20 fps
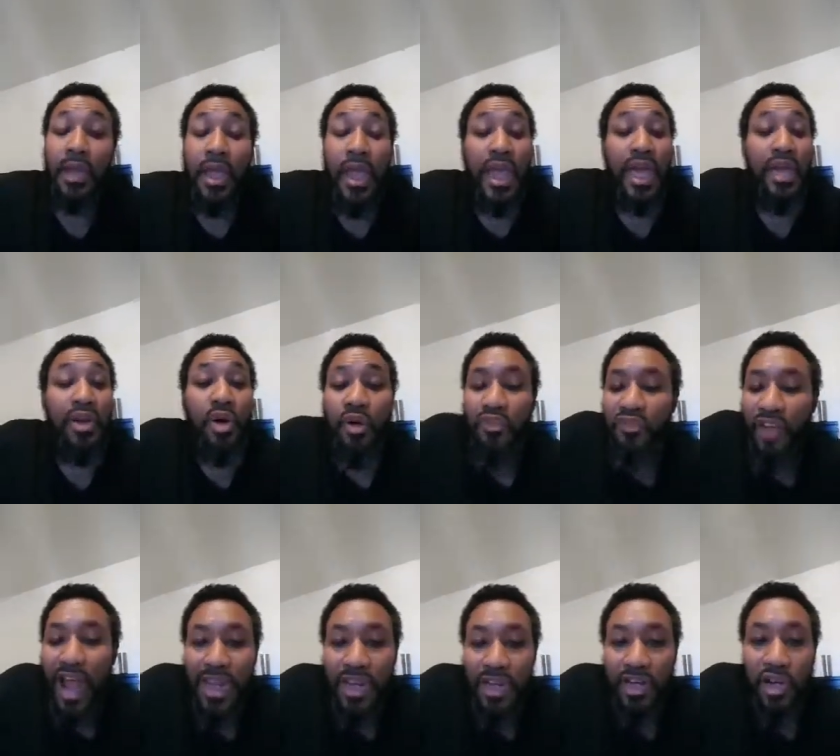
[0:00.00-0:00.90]
In old
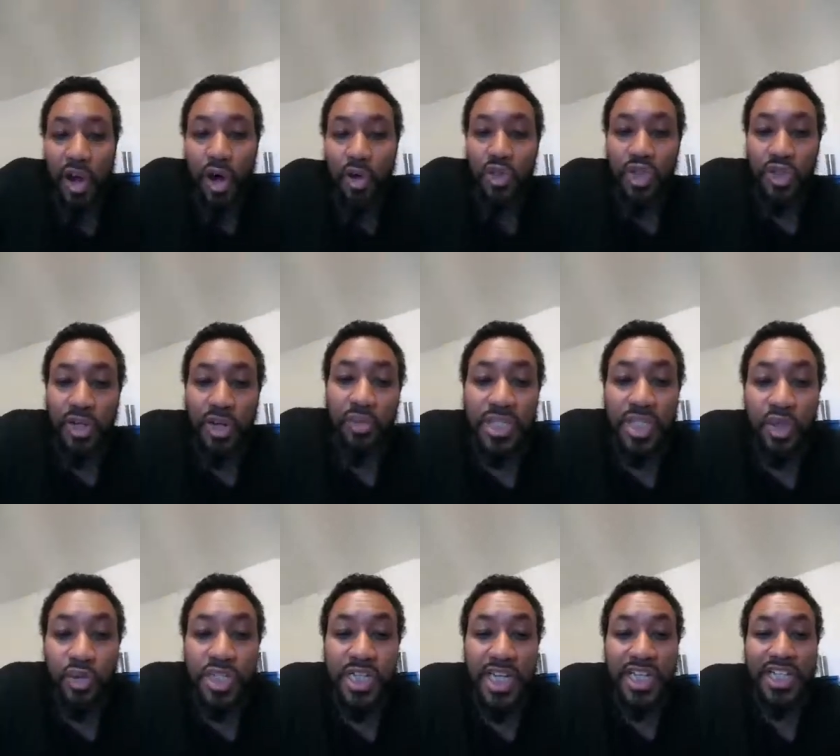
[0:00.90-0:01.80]
Viking culture, there was no
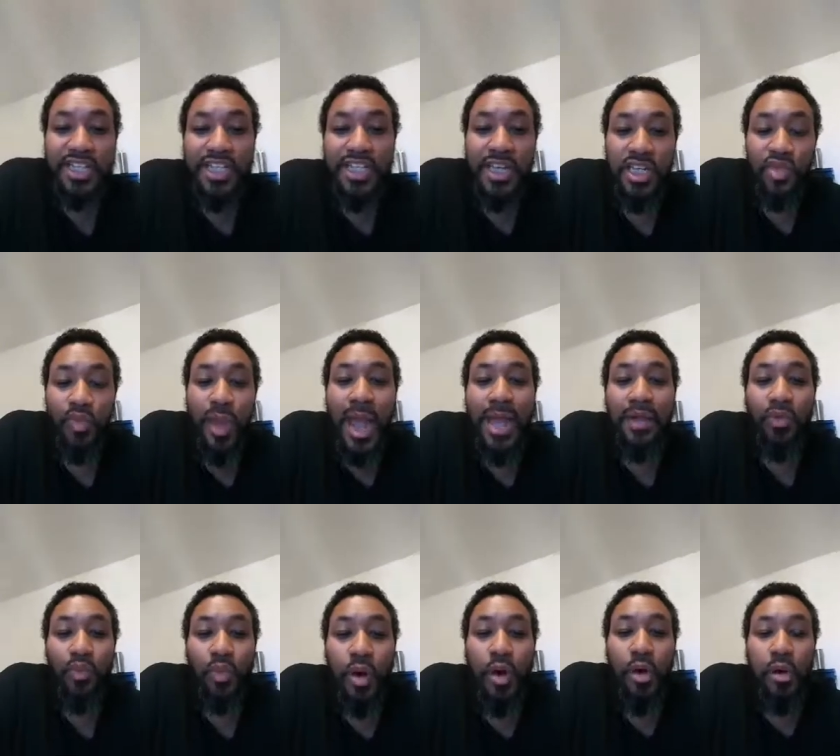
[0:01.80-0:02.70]
such thing as right and
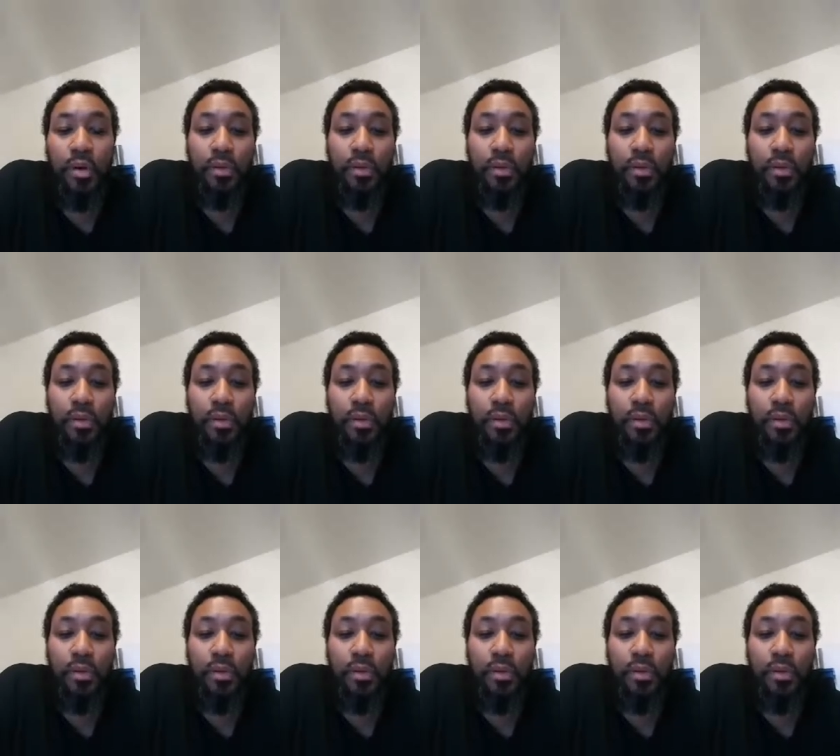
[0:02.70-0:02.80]
wrong.